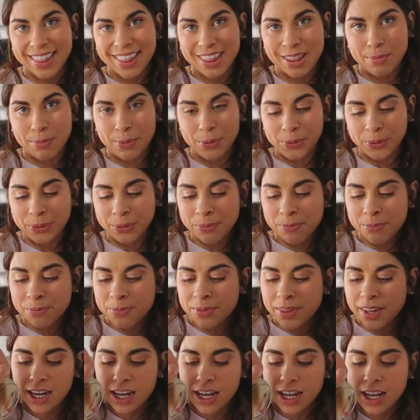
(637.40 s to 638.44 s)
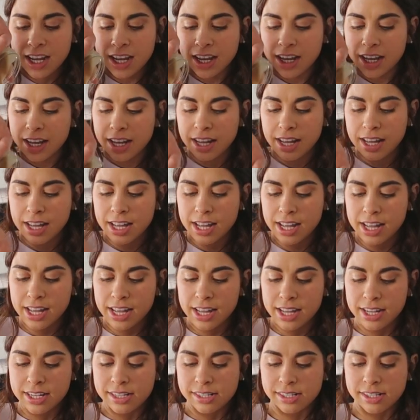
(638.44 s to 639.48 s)
the bowl. Tahini
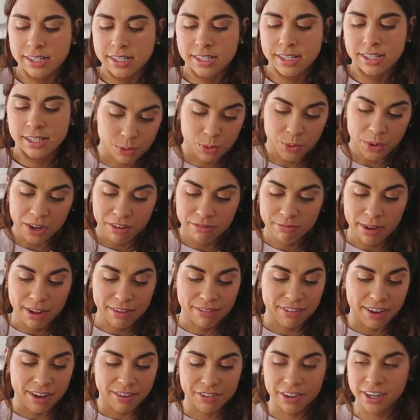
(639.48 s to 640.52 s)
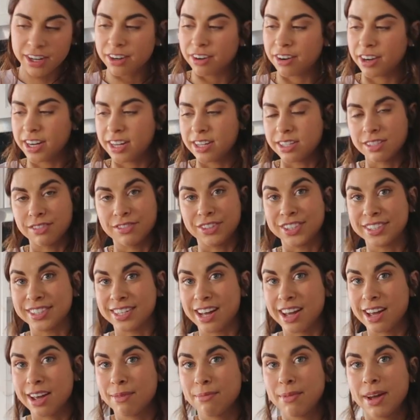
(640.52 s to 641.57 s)
is one of my favorite ingredients of all
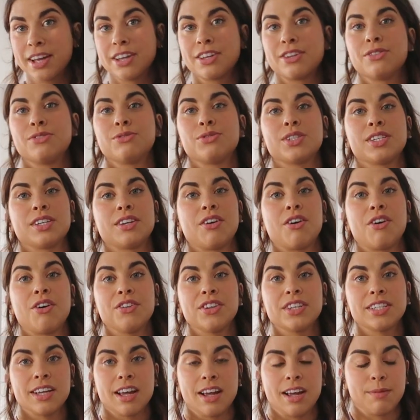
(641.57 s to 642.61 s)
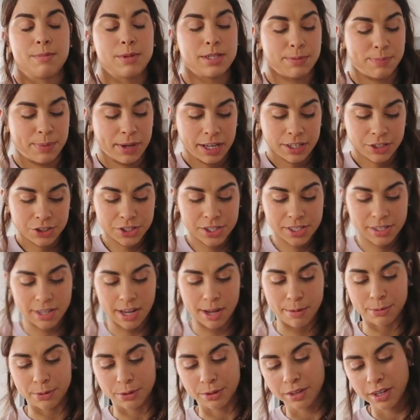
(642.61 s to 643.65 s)
time. I use it all the time. It's a pantry
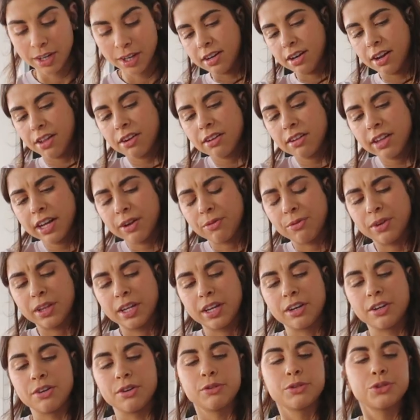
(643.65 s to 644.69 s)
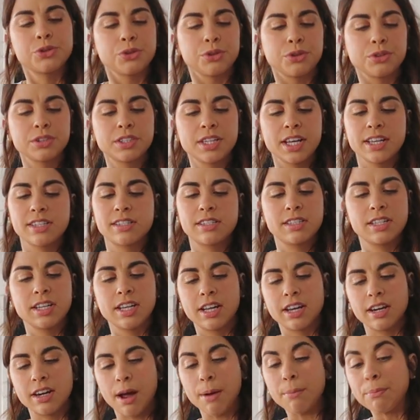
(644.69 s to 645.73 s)
staple. Another like really neutral
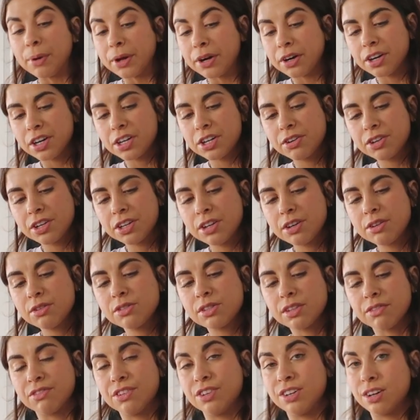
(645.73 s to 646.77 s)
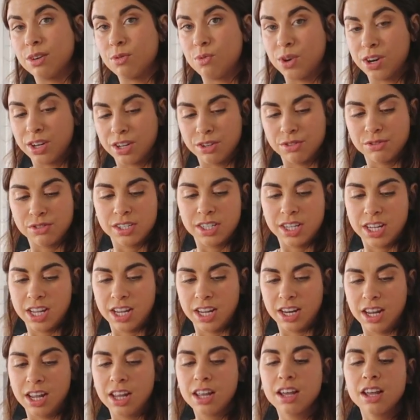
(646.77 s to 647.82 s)
tasting nut butter you could use if you didn't want to use
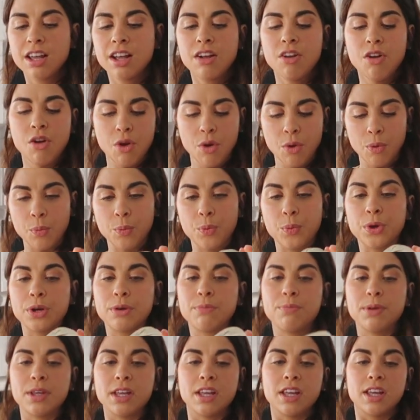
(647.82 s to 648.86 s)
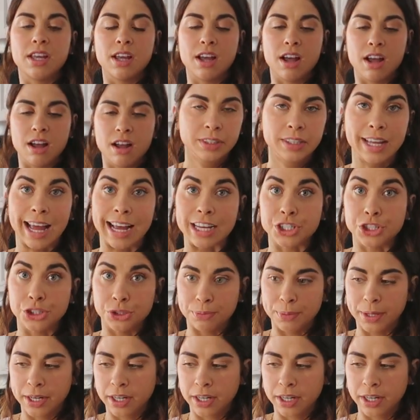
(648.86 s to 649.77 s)
tahini would be cashew